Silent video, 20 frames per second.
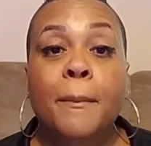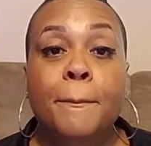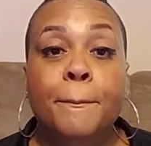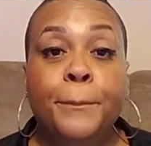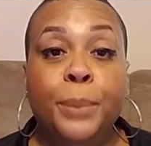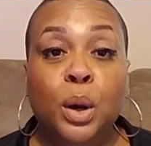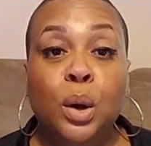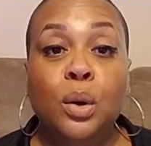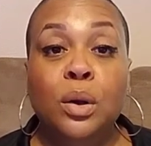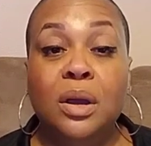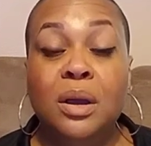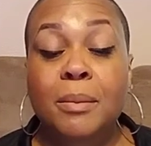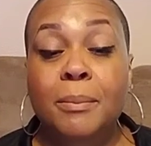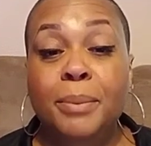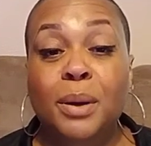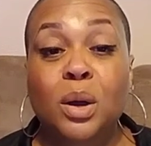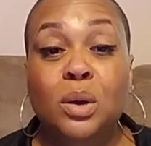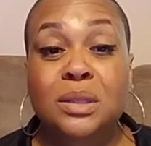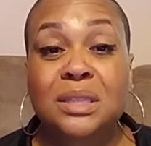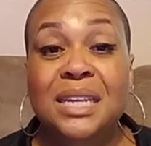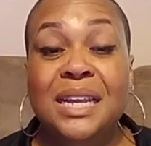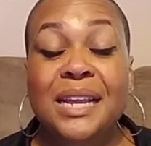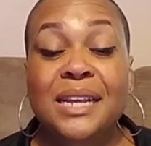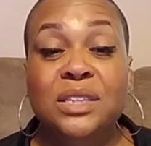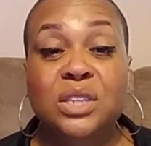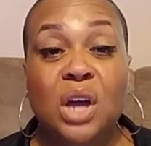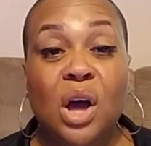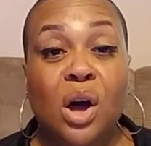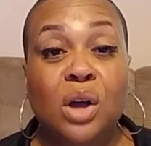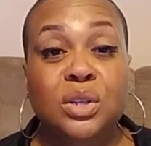Bulk composing
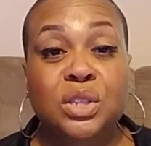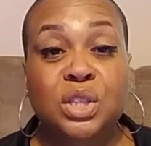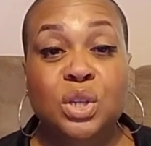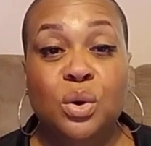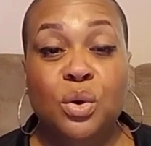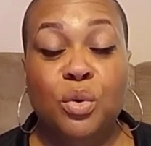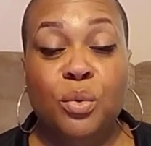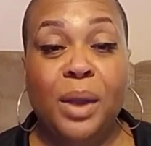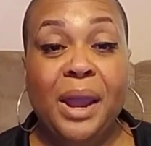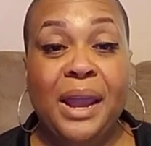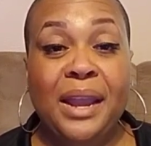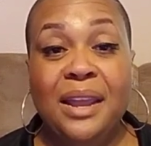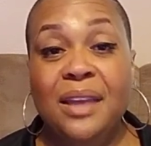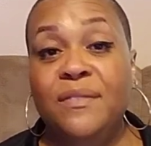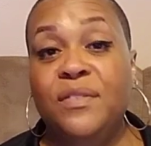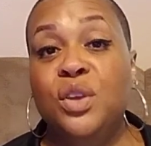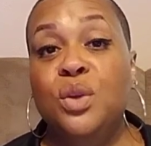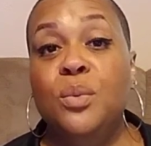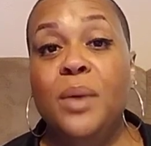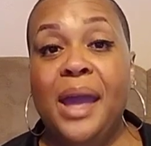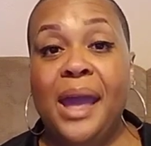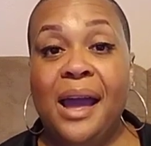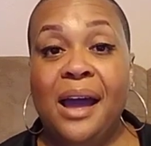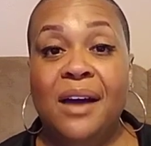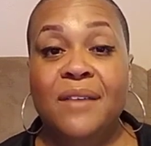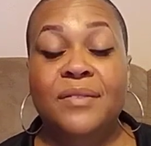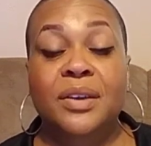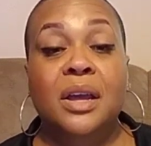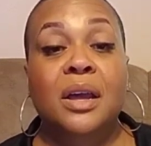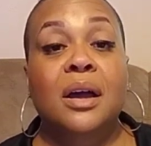is also great if you
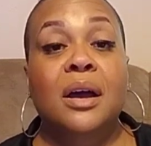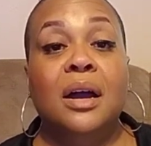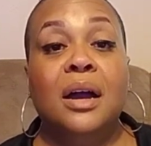have